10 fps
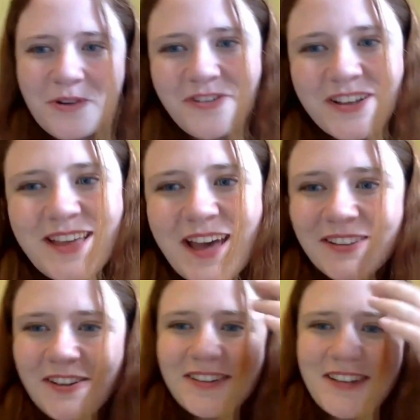perfect
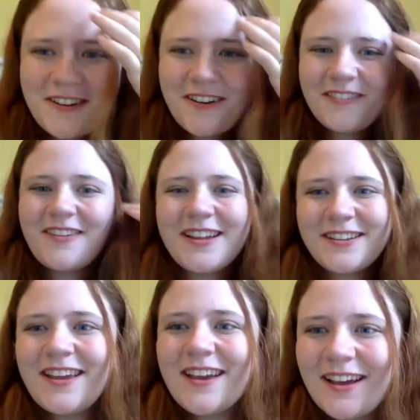that look. I don't
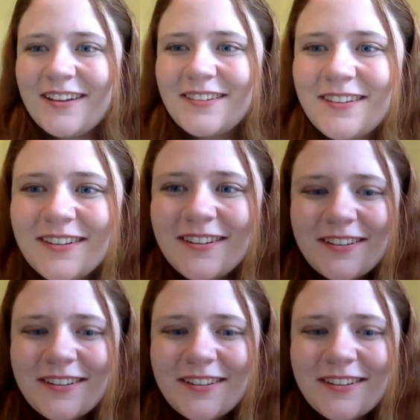remember. This